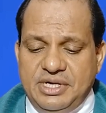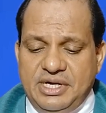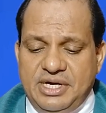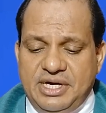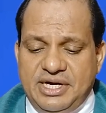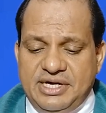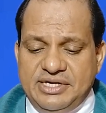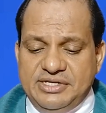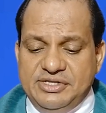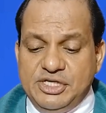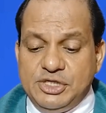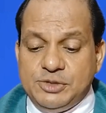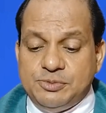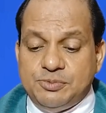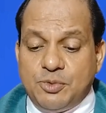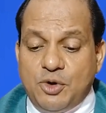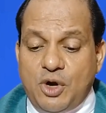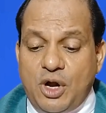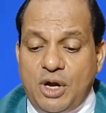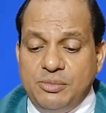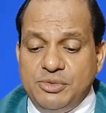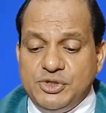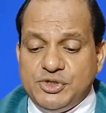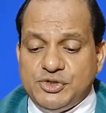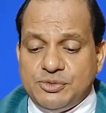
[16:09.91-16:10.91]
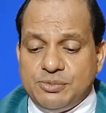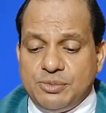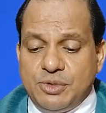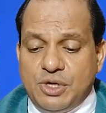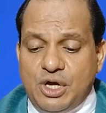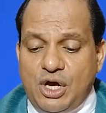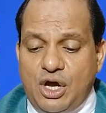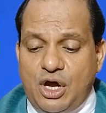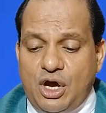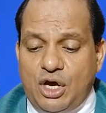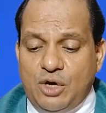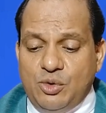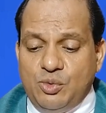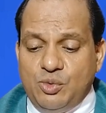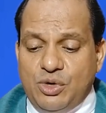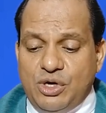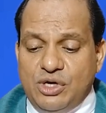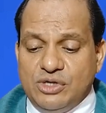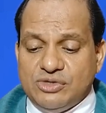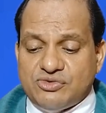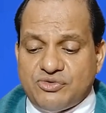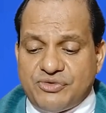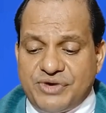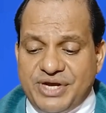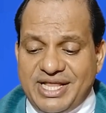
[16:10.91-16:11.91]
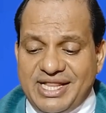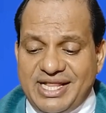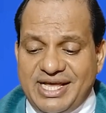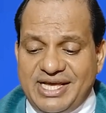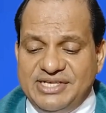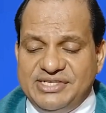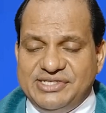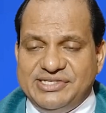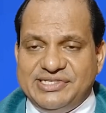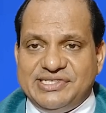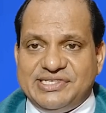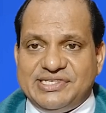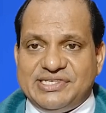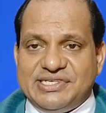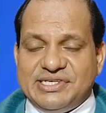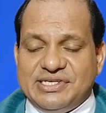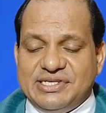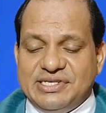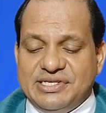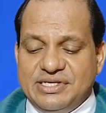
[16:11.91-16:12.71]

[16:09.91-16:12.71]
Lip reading: And this promise of God was realized.